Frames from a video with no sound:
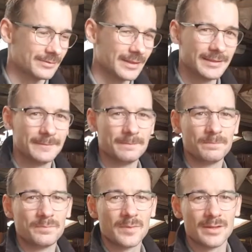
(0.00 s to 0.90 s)
And
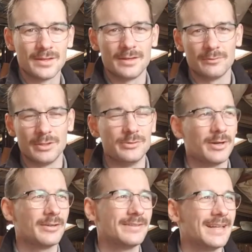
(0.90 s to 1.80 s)
when you
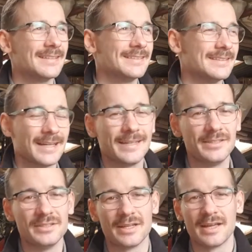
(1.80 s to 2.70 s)
are in that state,
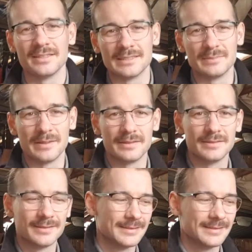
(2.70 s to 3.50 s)
you can spend,